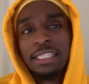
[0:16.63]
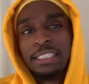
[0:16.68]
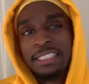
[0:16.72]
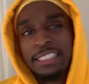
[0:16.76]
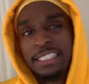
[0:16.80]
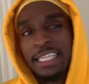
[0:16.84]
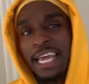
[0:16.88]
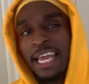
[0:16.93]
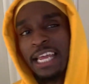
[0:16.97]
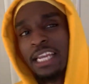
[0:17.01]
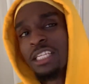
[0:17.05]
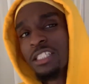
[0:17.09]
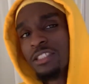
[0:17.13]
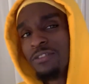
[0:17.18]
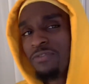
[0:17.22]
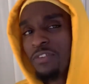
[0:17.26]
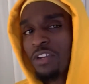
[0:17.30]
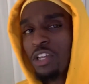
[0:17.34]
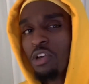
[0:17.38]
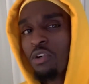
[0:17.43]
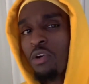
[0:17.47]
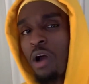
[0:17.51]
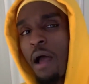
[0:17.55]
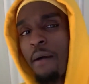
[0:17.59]
in this
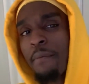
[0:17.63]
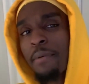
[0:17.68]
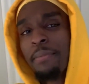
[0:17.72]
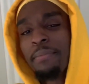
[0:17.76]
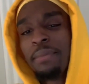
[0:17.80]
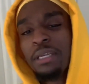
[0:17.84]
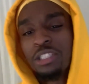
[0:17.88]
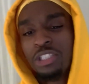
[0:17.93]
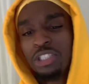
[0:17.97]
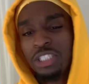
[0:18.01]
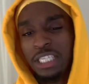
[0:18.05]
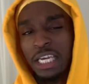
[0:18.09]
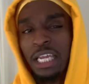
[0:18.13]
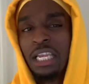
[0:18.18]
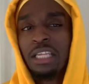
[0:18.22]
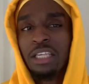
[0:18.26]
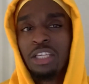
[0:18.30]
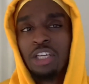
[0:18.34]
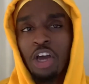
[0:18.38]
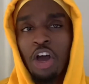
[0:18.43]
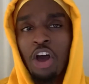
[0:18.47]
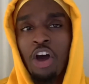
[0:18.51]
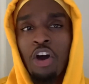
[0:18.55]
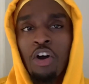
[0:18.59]
video, I'm gonna be telling
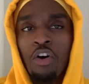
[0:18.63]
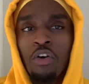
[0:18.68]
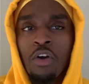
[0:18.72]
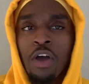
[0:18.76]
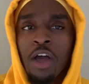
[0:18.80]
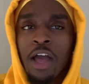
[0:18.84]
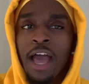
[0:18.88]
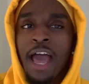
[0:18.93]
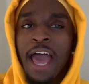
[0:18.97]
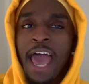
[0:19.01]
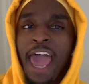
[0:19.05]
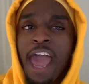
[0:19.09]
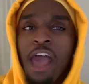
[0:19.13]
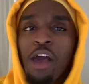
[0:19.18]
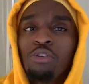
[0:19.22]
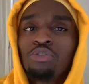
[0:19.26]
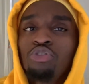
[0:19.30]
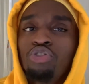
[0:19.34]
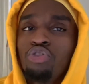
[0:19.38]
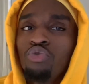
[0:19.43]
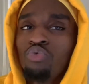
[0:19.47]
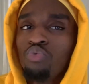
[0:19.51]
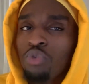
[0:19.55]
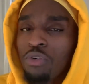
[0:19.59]
y'all how
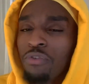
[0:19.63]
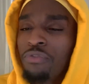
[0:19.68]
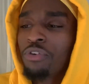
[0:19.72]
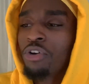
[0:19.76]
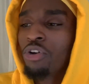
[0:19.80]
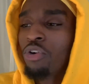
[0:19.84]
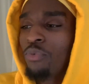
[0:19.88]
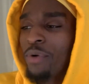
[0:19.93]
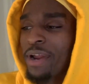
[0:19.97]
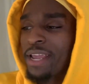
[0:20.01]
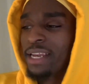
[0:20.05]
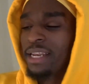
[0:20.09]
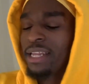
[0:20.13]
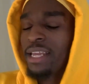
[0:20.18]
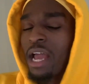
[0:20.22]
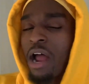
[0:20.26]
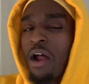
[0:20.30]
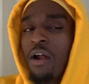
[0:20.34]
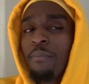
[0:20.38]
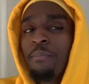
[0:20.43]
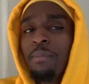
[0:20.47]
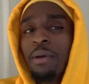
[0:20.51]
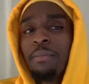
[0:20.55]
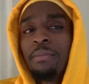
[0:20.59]
to woof correctly. I
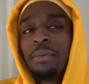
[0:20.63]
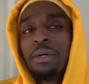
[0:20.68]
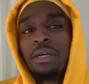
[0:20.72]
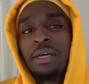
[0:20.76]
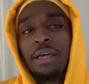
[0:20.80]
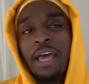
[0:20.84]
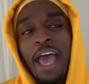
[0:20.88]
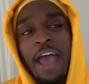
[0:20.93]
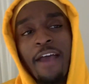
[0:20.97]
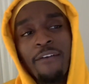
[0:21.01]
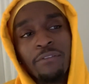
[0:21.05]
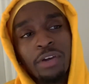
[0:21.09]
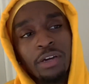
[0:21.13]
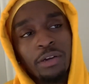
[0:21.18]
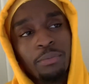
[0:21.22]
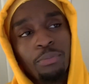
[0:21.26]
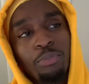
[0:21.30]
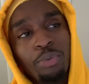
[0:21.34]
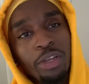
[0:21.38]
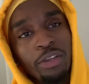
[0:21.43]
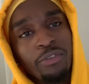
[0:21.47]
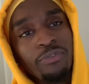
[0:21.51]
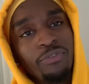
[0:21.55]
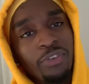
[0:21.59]
remember having a
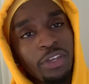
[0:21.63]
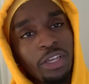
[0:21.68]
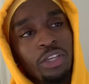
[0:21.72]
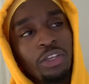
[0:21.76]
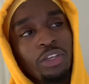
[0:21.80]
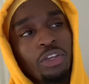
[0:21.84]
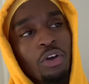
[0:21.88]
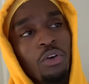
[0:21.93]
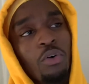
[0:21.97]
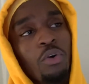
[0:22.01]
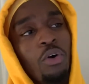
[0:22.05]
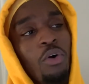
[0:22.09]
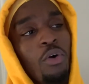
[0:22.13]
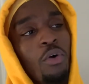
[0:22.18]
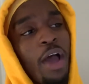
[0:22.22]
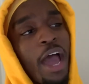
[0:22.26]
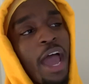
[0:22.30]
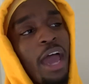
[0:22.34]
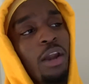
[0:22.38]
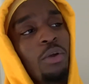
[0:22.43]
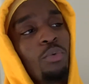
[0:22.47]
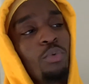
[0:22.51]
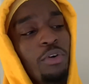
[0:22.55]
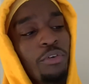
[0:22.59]
brief video on
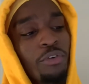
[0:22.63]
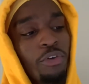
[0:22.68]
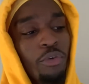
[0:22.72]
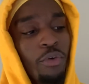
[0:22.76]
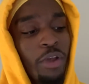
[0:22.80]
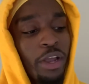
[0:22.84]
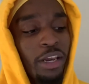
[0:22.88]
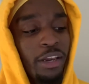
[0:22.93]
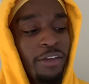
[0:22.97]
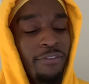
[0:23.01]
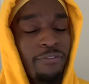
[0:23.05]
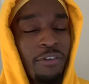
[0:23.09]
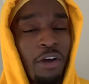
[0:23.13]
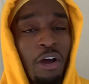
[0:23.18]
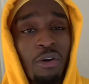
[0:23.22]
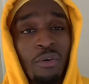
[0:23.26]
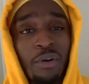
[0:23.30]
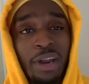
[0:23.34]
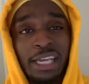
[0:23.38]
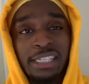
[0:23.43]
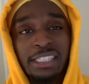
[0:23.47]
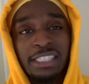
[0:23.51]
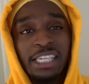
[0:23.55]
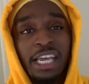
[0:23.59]
how to woof correctly as far
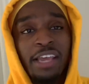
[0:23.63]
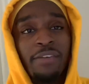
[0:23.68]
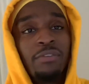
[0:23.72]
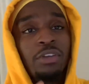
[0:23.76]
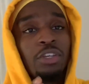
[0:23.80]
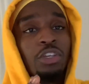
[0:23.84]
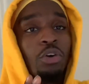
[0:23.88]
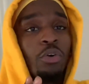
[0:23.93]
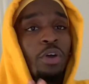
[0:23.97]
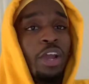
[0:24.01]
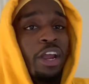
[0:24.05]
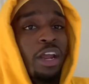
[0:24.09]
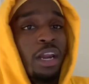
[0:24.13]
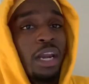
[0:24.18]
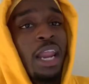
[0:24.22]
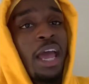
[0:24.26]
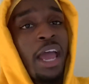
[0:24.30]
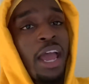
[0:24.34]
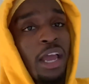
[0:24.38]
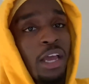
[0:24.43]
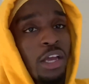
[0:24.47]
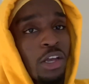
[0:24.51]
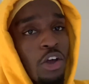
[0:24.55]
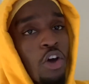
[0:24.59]
as saving your
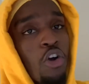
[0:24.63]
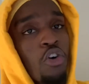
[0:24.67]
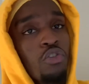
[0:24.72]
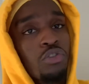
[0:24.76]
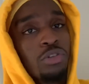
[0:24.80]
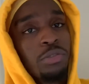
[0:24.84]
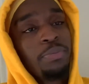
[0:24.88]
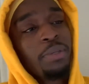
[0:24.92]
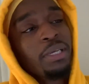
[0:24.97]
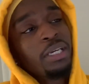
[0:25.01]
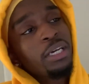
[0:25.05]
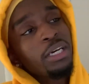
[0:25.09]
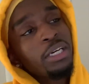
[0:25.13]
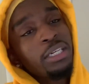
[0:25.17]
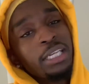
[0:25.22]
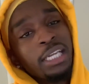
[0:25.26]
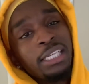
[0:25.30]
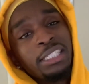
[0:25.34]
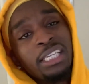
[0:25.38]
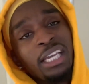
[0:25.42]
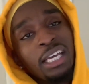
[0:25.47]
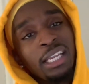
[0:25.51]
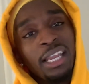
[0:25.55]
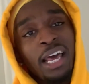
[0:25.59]
hairline goes, because I
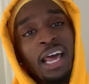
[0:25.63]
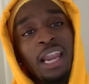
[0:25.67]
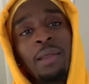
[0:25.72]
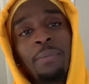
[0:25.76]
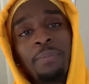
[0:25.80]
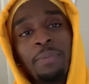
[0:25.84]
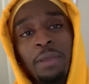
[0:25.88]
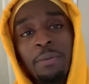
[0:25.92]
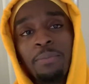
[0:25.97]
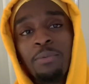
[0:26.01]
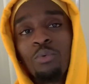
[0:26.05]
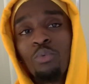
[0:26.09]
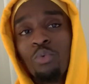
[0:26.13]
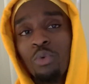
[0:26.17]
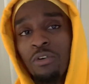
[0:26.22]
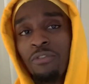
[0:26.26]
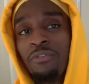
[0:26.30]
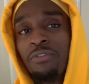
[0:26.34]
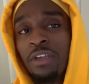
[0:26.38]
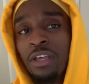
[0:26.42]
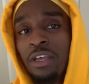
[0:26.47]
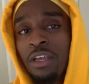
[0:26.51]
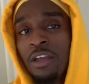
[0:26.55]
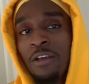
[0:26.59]
see a lot of people
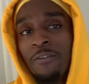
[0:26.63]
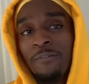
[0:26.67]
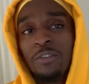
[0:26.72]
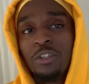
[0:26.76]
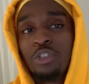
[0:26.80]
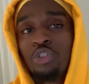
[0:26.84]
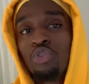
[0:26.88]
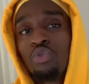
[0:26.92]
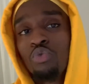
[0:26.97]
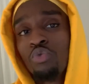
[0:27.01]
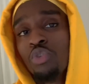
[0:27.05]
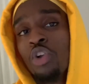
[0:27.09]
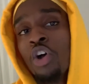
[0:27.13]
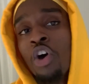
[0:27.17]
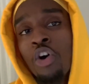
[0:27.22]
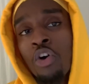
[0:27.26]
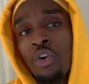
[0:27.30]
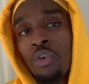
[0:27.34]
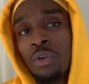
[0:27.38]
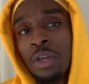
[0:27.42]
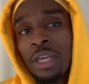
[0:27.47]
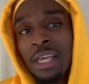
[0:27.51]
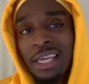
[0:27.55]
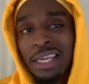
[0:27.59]
woofing too
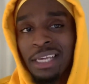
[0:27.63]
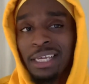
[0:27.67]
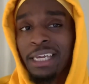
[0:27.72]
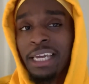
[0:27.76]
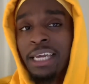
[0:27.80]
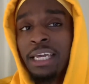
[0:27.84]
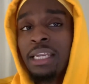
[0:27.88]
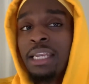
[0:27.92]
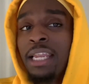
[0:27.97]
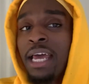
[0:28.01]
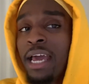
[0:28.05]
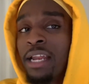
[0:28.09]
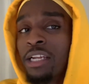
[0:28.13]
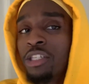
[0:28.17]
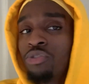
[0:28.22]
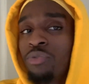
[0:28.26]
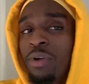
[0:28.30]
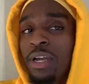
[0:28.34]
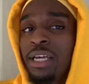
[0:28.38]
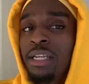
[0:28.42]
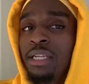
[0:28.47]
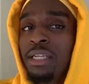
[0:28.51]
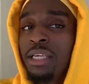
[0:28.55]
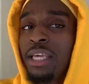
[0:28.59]
long, getting liners
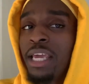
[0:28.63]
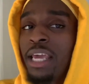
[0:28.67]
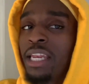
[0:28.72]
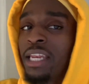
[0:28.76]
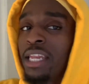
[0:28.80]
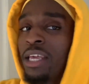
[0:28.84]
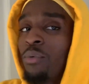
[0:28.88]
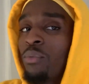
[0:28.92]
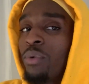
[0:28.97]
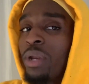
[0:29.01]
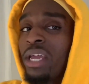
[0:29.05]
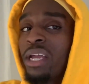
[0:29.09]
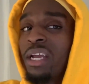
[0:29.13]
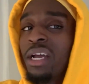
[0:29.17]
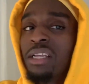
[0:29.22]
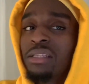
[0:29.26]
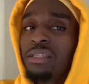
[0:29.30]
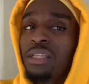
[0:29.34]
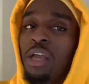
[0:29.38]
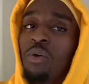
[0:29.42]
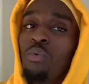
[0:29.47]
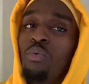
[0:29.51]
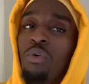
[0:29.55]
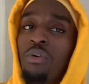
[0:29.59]
regularly, and then when they cut
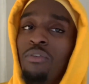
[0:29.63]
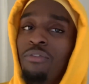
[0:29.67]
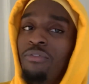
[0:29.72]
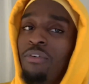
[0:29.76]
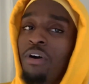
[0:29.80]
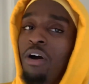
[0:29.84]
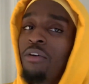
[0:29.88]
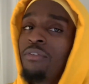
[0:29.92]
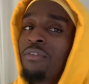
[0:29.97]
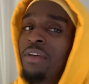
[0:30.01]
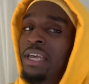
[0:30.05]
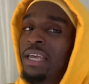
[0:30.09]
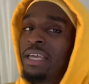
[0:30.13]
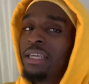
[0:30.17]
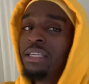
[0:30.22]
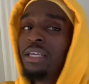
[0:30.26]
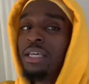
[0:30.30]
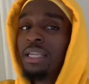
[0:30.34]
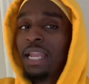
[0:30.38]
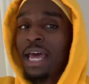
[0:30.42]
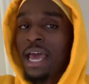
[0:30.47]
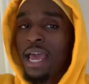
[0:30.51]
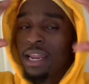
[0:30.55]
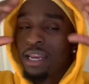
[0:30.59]
their woof off, your
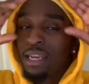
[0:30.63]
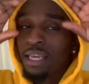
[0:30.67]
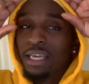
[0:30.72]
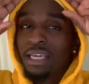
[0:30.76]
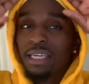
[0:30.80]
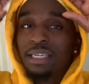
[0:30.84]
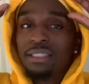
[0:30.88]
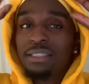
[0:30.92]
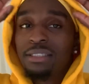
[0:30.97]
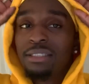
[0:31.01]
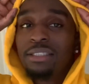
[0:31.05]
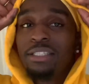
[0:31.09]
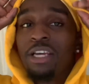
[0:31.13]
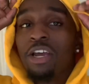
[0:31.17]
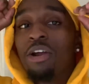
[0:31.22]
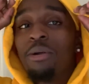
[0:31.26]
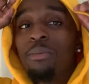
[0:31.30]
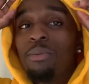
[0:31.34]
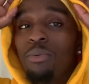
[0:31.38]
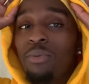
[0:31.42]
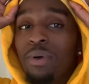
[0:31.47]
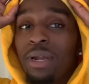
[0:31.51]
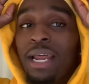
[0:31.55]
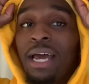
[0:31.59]
lining is
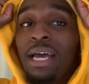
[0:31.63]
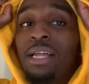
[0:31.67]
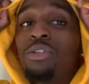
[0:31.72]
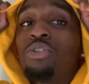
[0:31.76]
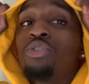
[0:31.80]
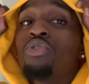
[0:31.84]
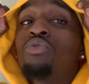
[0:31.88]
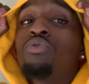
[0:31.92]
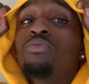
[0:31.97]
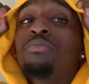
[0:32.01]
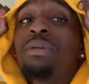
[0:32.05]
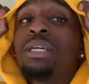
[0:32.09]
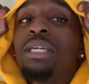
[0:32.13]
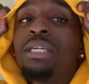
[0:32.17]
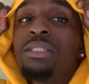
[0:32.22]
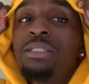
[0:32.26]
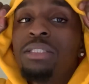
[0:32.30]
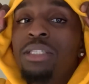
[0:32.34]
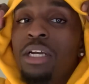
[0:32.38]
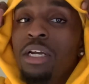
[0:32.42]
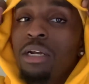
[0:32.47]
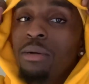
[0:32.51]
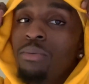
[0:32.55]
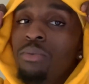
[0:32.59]
terrible. And I do mean
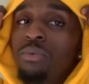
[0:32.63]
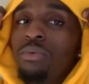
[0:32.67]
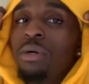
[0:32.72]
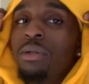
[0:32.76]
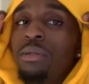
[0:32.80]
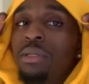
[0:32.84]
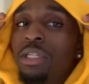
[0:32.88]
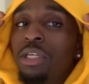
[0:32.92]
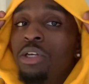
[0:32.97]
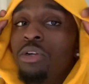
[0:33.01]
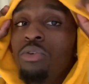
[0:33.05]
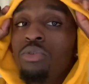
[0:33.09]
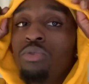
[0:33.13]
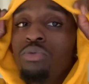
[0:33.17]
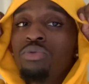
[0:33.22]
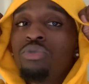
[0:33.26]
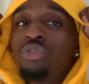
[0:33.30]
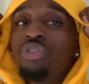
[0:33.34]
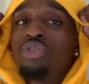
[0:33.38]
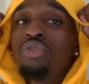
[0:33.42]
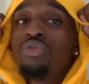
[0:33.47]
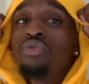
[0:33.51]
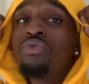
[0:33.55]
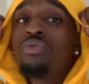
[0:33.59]
terrible. Little
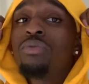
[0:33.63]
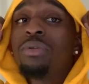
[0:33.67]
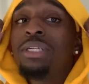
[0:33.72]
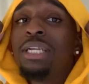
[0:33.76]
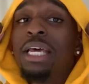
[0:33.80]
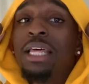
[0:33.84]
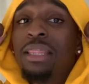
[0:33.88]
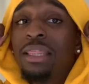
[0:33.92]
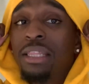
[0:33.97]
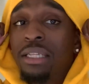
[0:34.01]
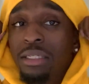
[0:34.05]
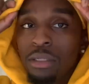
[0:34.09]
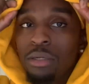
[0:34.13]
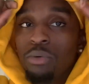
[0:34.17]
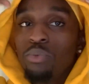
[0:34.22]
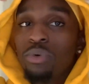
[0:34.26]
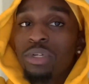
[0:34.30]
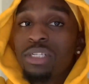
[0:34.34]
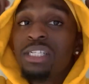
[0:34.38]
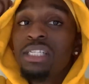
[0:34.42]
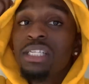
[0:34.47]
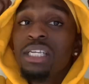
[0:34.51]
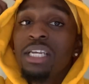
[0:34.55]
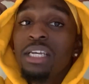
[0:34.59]
to nothing.
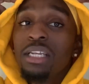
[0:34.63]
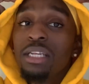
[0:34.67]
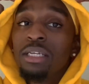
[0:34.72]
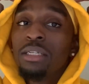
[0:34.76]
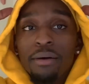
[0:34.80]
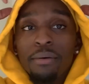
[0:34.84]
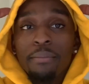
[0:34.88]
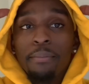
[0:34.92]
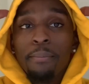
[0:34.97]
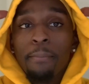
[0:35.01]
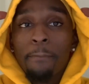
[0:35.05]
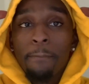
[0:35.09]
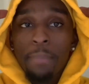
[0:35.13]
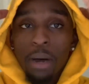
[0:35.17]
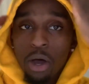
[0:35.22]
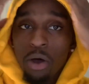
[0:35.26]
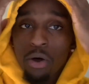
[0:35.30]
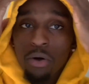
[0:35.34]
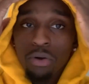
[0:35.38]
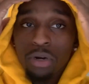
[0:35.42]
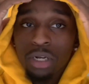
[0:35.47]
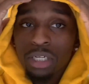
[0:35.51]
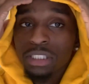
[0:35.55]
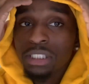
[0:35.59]
Receding,
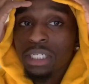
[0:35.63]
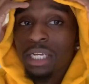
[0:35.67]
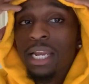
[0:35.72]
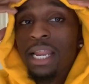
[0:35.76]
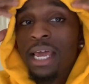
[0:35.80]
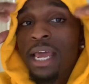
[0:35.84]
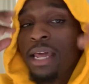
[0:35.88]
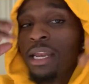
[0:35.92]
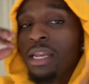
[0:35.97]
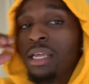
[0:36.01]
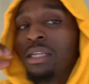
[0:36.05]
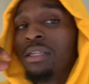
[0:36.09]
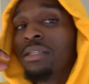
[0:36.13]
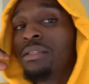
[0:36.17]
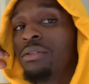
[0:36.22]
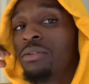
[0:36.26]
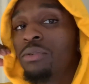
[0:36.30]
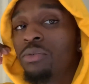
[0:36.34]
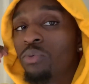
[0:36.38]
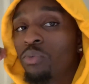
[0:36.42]
bald in your lining.